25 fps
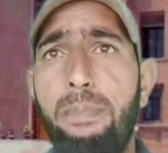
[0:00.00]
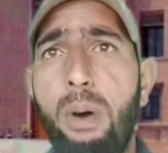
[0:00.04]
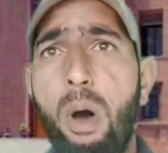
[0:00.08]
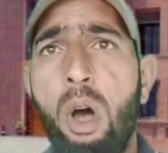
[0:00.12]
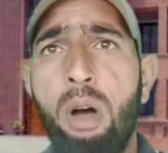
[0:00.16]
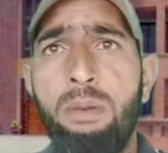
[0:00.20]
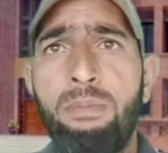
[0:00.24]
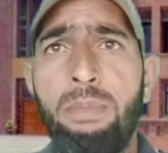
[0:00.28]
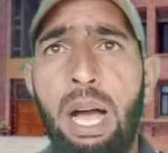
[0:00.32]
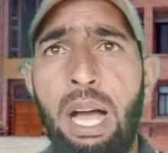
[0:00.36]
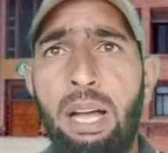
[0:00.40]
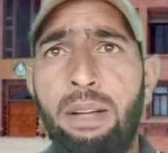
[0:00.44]

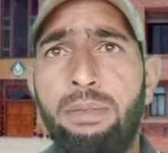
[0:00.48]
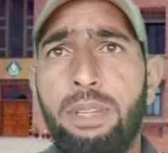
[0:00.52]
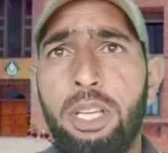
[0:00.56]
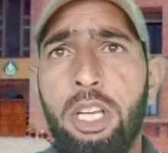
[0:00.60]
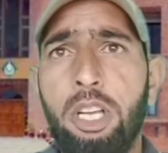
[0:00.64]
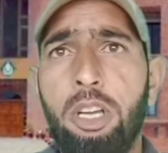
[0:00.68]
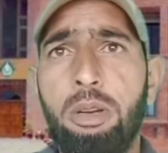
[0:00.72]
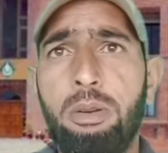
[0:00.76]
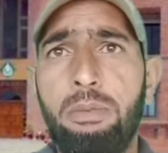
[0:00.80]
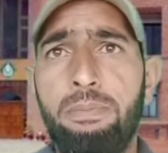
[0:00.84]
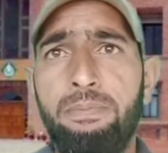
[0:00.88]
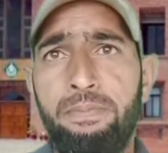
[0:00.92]
Poma.
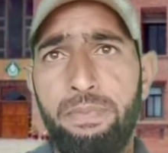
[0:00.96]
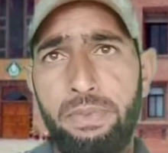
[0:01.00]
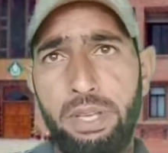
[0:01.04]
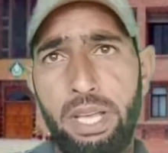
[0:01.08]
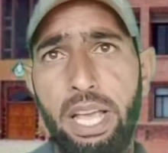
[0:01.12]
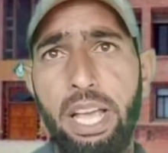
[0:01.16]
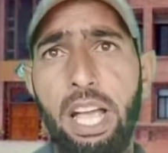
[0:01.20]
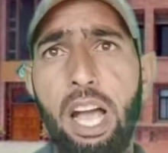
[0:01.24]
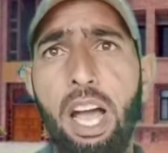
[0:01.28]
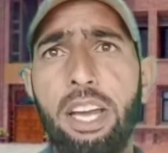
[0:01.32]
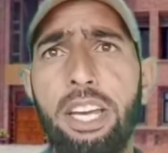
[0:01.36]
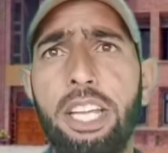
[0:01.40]

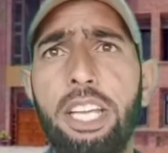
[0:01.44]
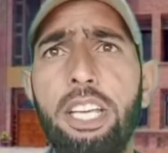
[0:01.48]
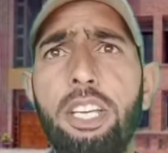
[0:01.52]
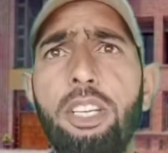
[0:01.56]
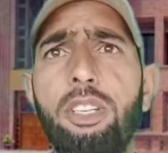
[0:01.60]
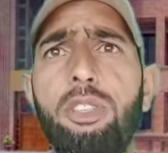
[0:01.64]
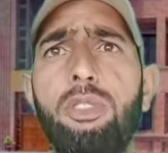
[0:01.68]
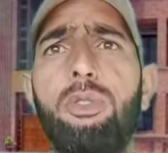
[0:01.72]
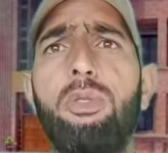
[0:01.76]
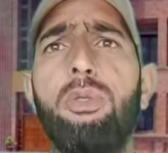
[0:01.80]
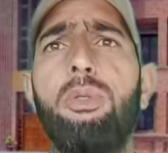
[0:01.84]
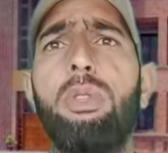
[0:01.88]

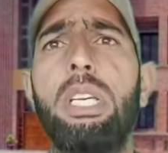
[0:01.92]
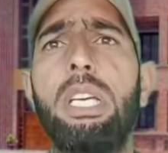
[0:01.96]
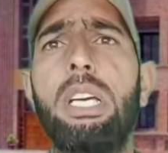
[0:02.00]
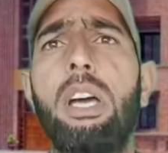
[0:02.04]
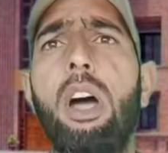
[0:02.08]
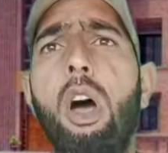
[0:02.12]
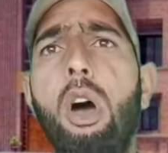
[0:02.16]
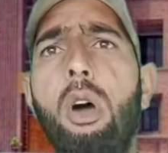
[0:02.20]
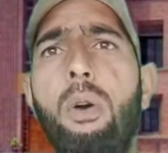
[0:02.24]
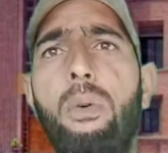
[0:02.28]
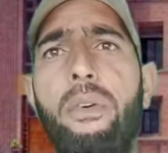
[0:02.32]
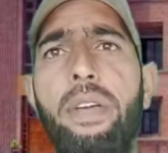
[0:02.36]
According to the
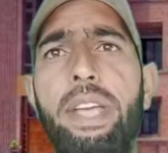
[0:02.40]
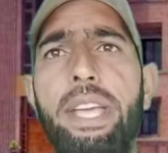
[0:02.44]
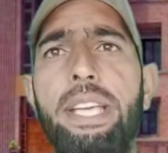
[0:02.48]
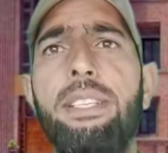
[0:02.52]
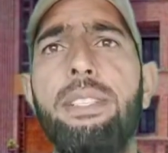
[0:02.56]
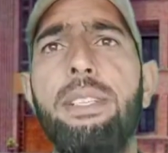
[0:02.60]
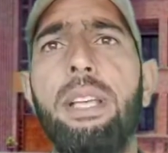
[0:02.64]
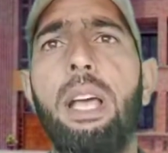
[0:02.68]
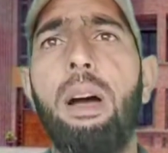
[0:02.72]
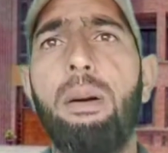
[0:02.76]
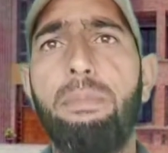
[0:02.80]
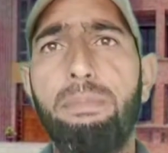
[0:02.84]

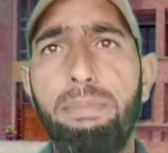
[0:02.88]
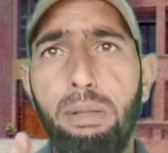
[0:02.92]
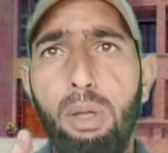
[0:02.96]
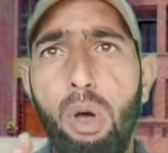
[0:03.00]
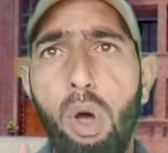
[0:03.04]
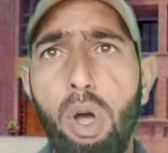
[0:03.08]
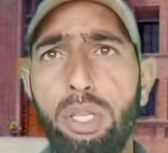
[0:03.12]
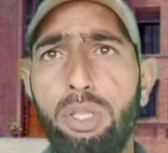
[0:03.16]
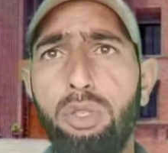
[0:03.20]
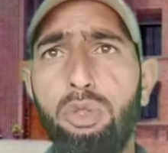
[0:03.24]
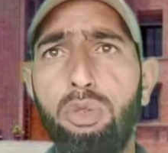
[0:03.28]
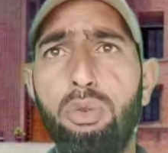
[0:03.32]
Horace,
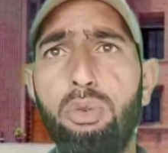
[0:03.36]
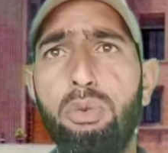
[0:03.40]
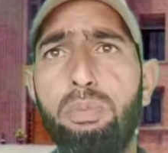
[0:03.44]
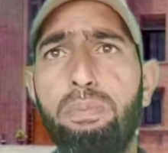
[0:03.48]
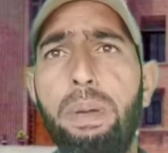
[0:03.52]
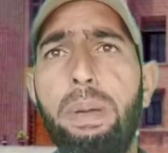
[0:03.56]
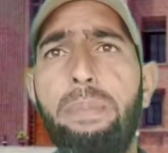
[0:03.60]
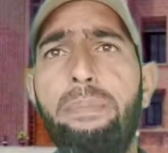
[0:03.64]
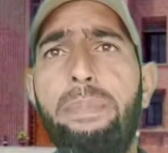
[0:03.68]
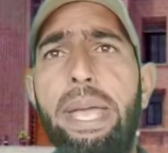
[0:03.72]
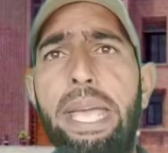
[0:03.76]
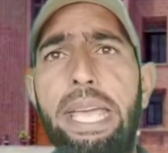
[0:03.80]
plot
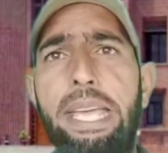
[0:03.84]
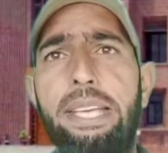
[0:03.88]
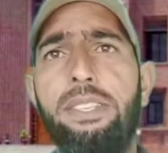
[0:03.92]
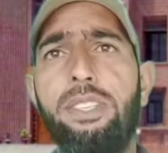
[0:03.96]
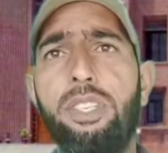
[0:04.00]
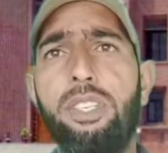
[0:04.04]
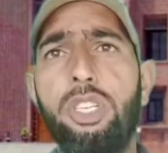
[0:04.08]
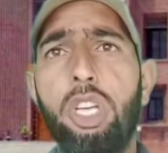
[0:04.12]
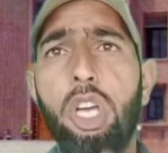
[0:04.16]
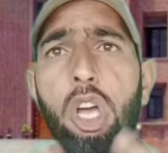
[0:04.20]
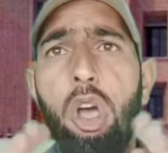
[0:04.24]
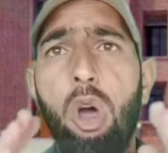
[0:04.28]
should be
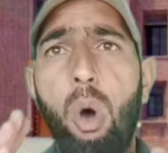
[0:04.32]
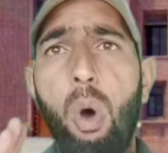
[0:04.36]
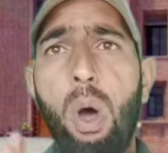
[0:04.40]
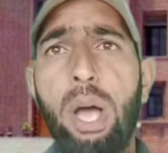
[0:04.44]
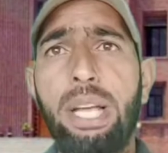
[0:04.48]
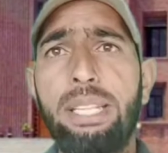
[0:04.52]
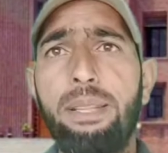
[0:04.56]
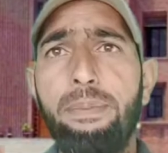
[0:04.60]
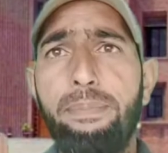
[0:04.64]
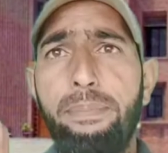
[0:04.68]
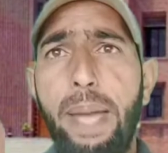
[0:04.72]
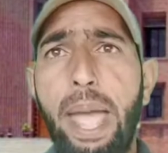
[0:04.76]
based
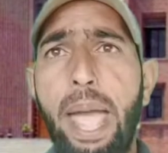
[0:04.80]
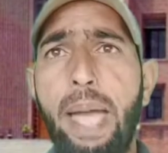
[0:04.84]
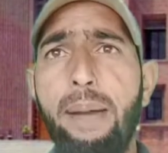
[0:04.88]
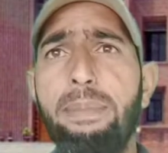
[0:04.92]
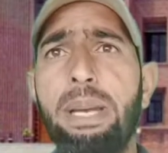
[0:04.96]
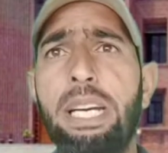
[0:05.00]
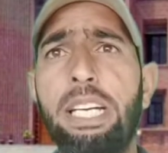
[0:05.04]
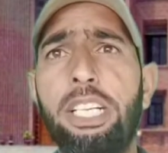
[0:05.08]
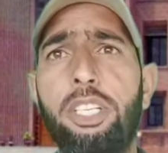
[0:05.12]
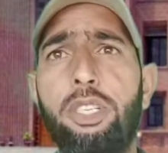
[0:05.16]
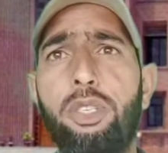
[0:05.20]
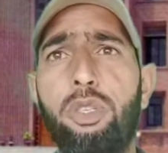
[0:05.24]
on the
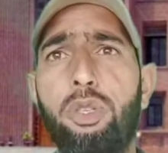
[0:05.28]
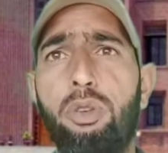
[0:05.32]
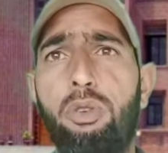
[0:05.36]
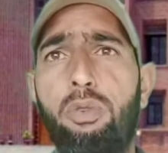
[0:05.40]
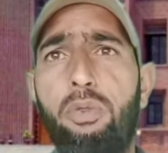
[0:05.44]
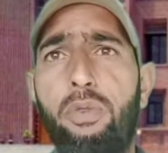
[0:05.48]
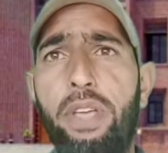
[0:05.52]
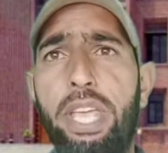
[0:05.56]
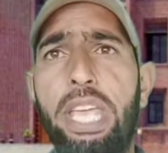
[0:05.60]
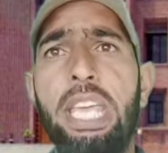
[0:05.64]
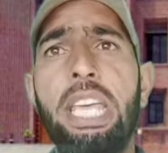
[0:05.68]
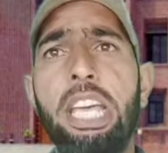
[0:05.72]
Pamela
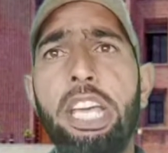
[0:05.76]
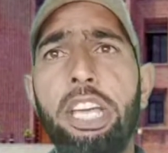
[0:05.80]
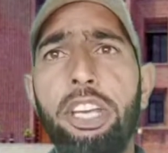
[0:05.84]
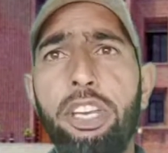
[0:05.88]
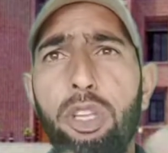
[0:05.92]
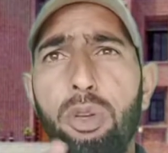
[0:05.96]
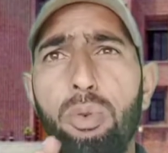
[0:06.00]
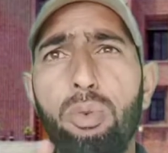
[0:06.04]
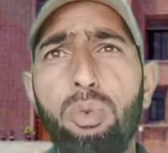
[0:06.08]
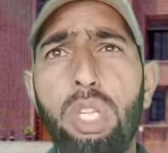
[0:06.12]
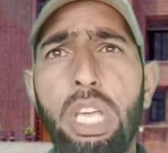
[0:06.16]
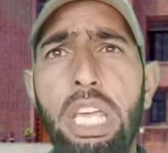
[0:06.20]
story,
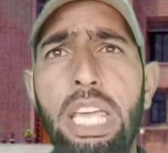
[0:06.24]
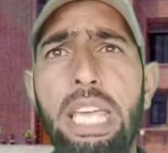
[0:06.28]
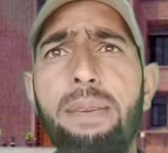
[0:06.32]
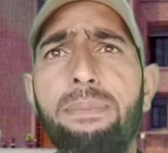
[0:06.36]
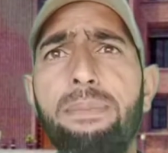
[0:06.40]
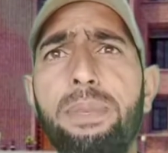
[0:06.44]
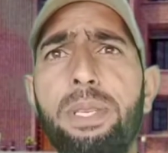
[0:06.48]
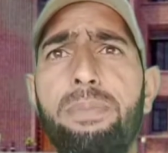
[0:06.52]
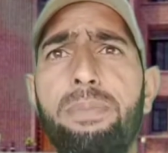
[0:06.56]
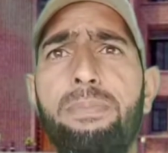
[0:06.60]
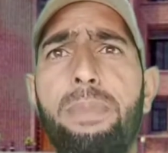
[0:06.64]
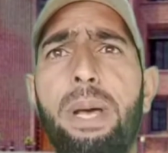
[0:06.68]
new
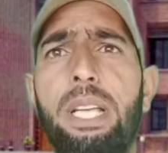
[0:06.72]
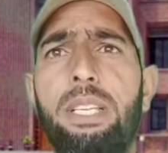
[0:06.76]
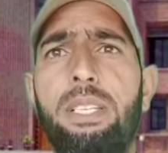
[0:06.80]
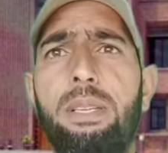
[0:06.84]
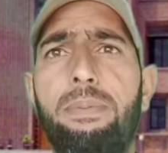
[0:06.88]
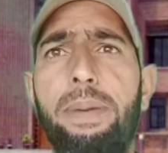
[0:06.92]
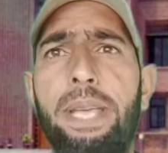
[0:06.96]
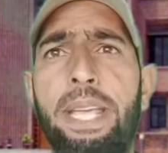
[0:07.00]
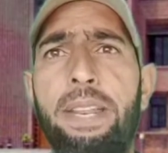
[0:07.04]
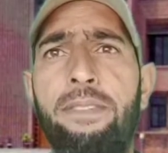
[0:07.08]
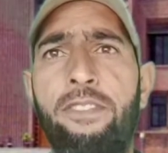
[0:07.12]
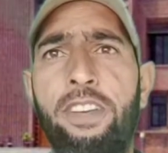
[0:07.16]
themes
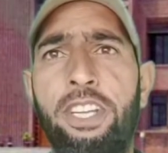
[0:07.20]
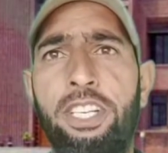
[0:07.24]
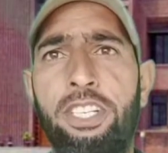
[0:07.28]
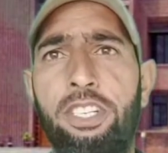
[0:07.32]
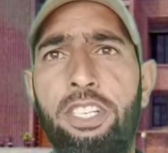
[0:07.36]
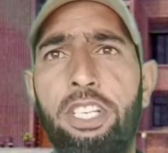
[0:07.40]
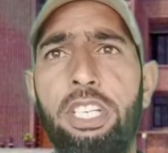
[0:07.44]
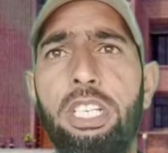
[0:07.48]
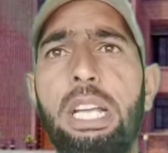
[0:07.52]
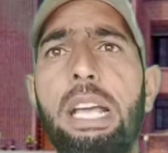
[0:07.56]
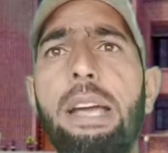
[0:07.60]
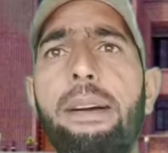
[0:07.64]
must be
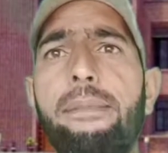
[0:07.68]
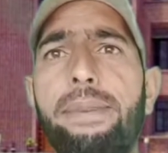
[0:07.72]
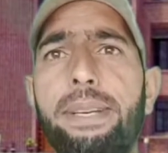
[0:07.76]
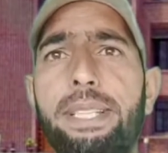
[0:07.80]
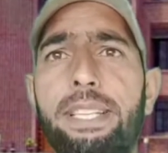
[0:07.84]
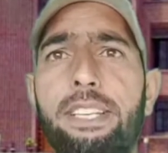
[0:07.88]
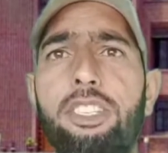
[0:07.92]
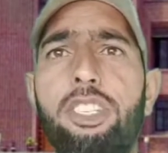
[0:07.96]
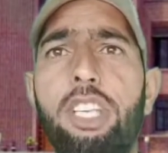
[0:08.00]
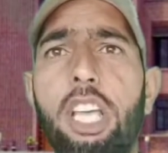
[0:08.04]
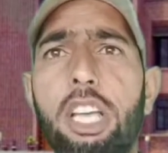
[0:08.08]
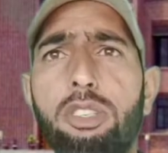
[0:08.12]
invented. For
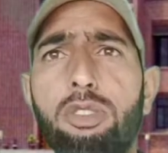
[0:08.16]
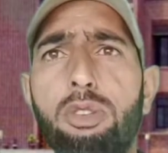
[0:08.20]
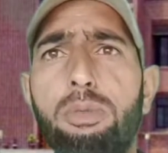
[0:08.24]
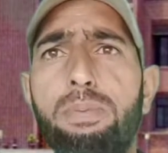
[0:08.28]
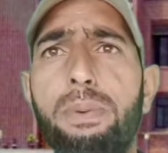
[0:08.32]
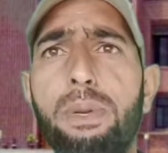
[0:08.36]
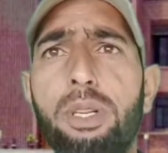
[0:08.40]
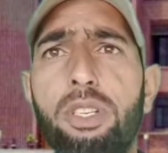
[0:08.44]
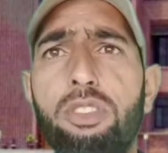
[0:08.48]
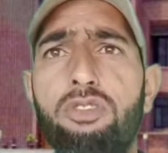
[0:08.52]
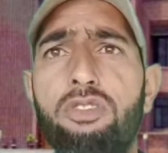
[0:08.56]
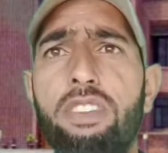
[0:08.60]
the
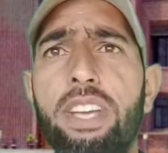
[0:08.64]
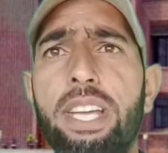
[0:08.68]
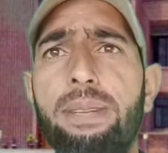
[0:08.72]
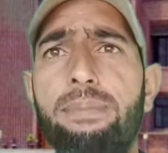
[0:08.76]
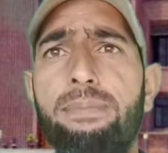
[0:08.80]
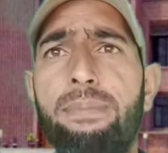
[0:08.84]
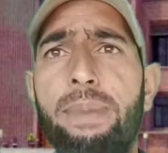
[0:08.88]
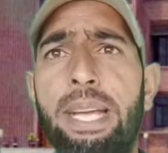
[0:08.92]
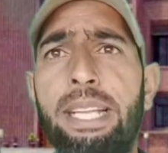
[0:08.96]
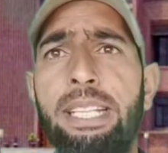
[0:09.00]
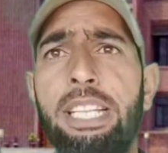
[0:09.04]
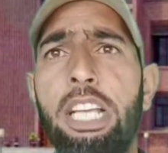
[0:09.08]
successful
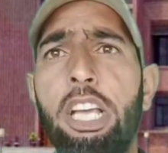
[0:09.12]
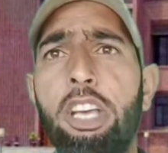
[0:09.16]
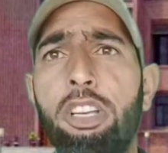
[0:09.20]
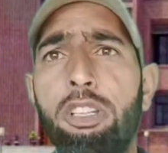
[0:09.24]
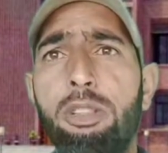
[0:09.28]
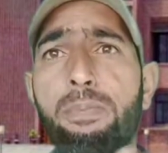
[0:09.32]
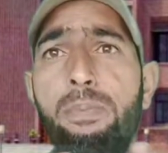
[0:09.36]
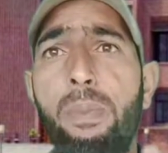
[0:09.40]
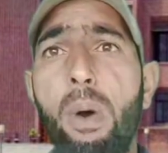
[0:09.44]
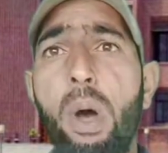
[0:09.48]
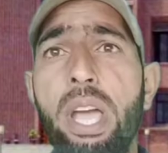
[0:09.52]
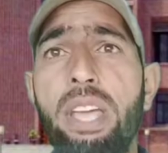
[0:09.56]
treatment,
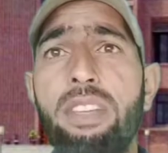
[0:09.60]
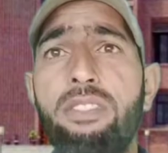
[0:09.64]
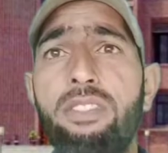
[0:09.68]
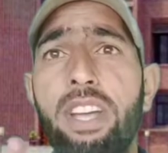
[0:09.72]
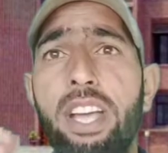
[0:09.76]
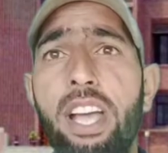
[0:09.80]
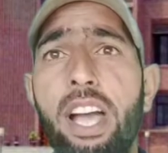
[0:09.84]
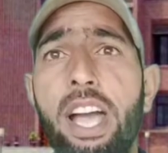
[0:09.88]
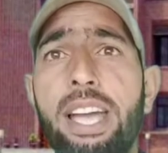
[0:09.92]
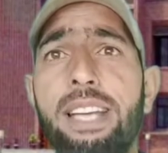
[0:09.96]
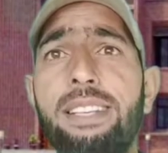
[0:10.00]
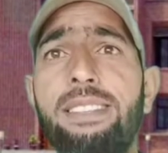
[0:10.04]
the boy
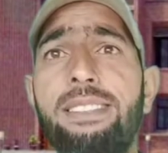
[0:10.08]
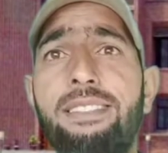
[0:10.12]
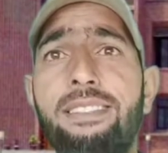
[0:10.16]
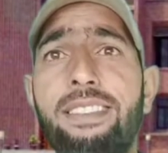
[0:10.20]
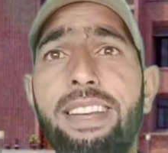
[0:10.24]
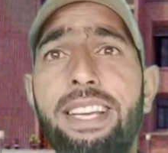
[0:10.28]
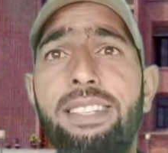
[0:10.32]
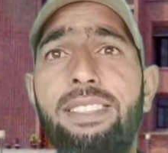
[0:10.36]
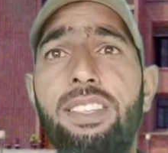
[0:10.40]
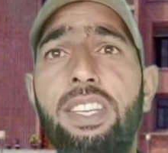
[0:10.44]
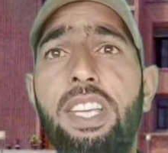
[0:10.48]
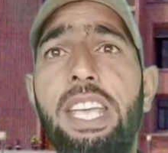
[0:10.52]
requires
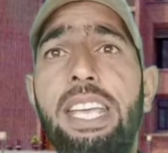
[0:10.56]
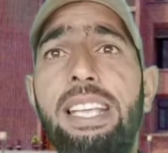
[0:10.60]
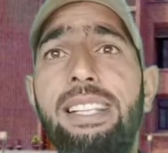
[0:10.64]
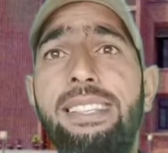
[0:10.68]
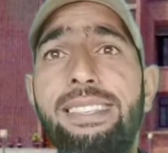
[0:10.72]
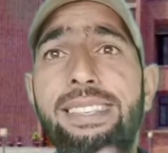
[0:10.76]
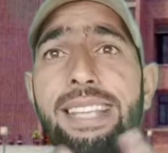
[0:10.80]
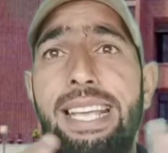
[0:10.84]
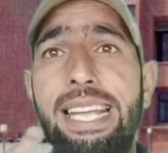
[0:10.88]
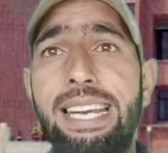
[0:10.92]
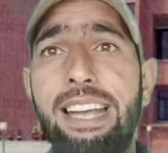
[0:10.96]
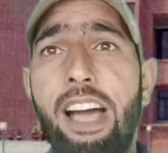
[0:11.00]
great
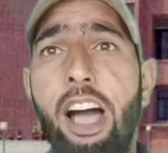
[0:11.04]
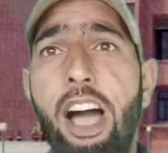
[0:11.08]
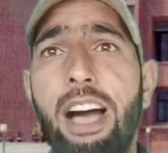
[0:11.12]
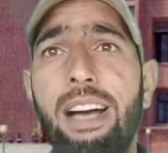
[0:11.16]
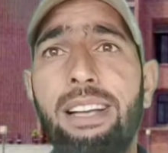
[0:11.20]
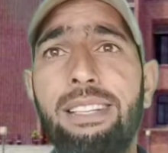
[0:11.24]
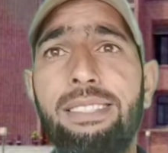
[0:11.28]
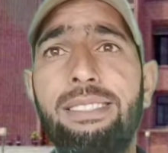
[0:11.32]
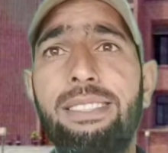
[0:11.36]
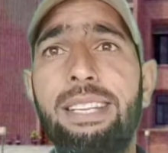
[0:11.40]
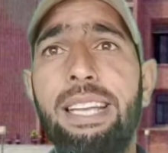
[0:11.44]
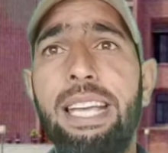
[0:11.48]
skills and
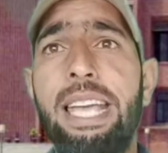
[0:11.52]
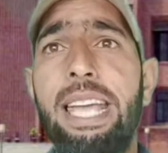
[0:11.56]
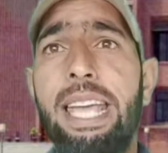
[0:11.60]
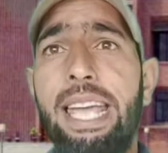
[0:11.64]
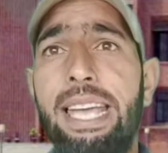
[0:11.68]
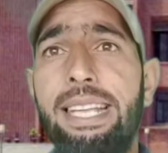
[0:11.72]
arts.